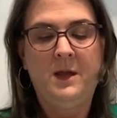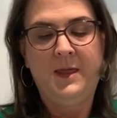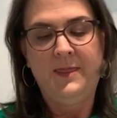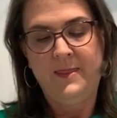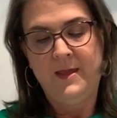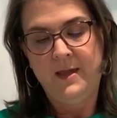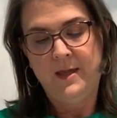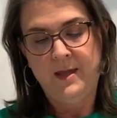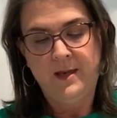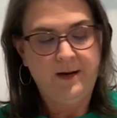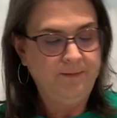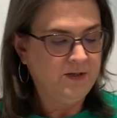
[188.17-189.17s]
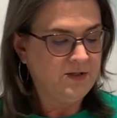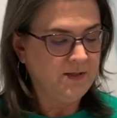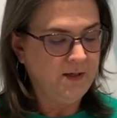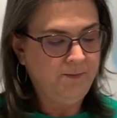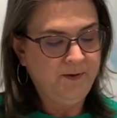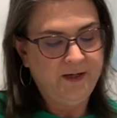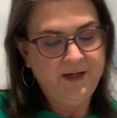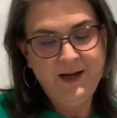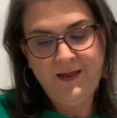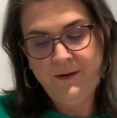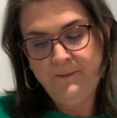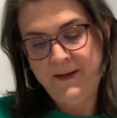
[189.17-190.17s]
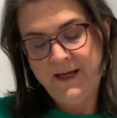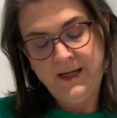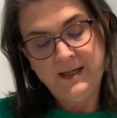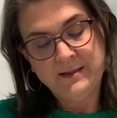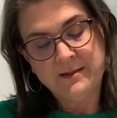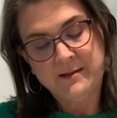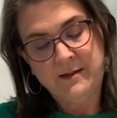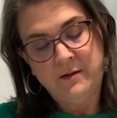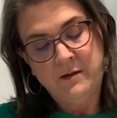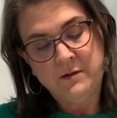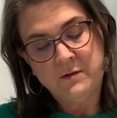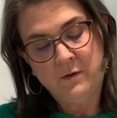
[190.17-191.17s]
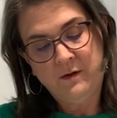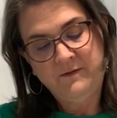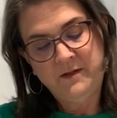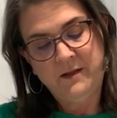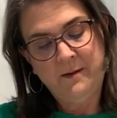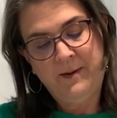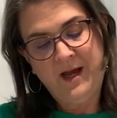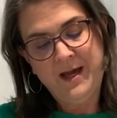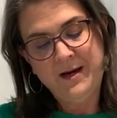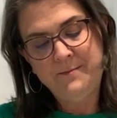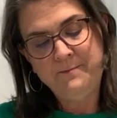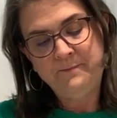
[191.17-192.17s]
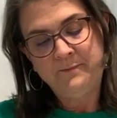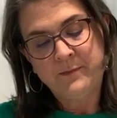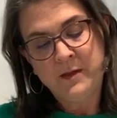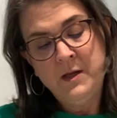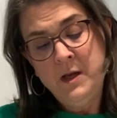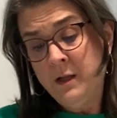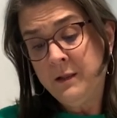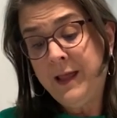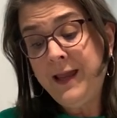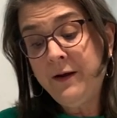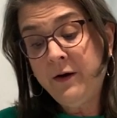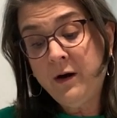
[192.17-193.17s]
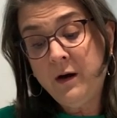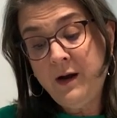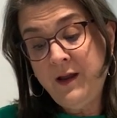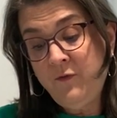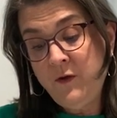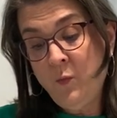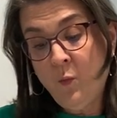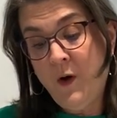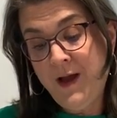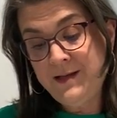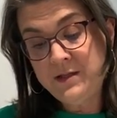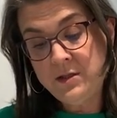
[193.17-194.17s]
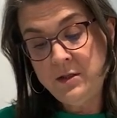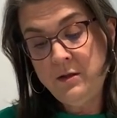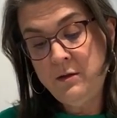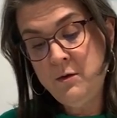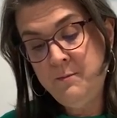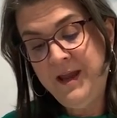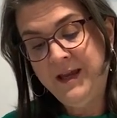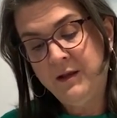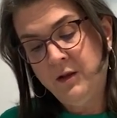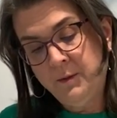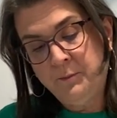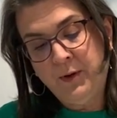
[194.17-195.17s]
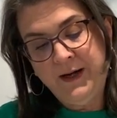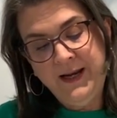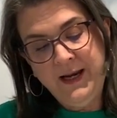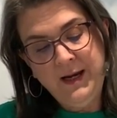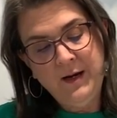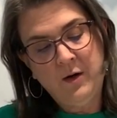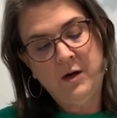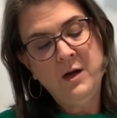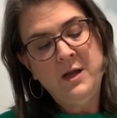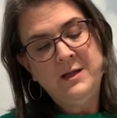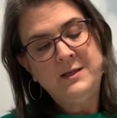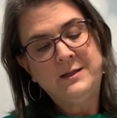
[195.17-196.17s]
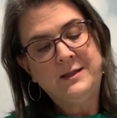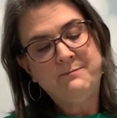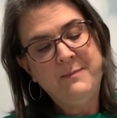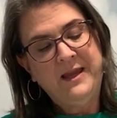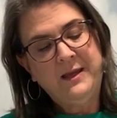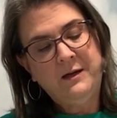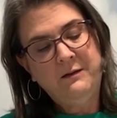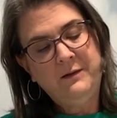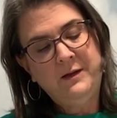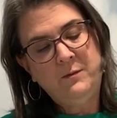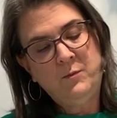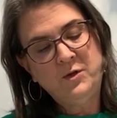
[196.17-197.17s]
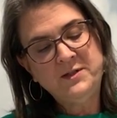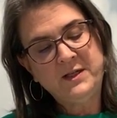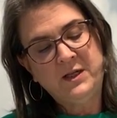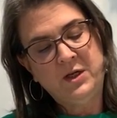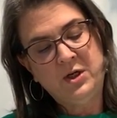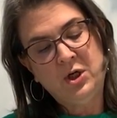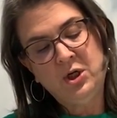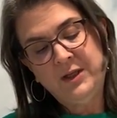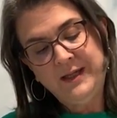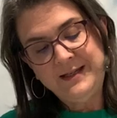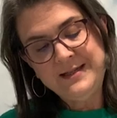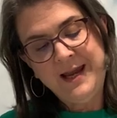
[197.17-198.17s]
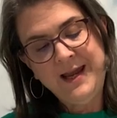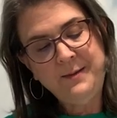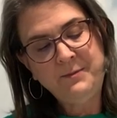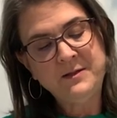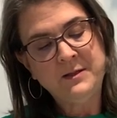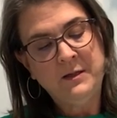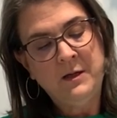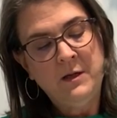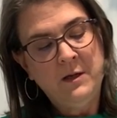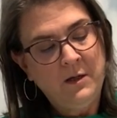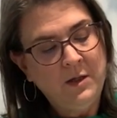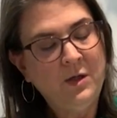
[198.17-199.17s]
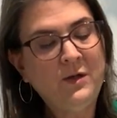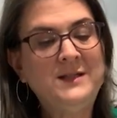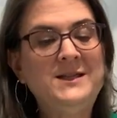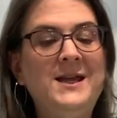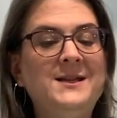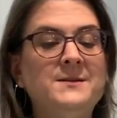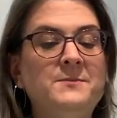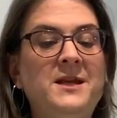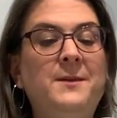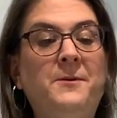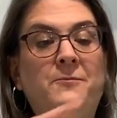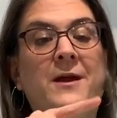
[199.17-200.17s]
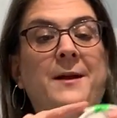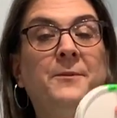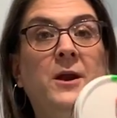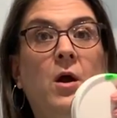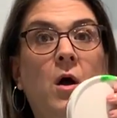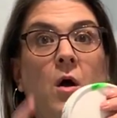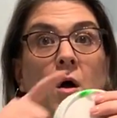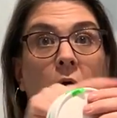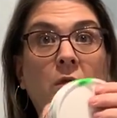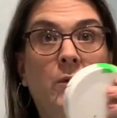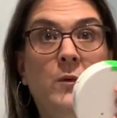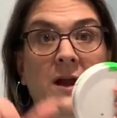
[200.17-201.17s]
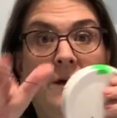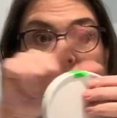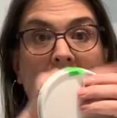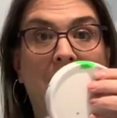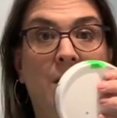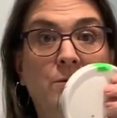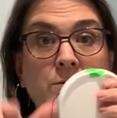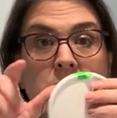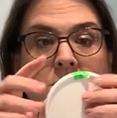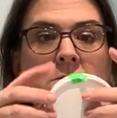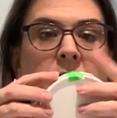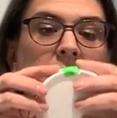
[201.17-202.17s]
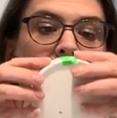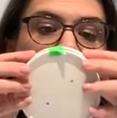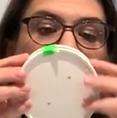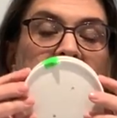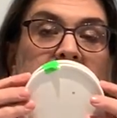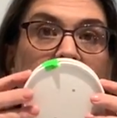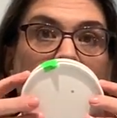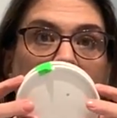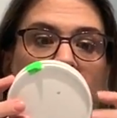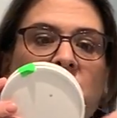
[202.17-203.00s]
And then I'm just going to put another piece sort of to the bottom. Later, if you want to make it look pretty or make it a little more securely taped, you could take some tape and wrap it all the way around the edges here.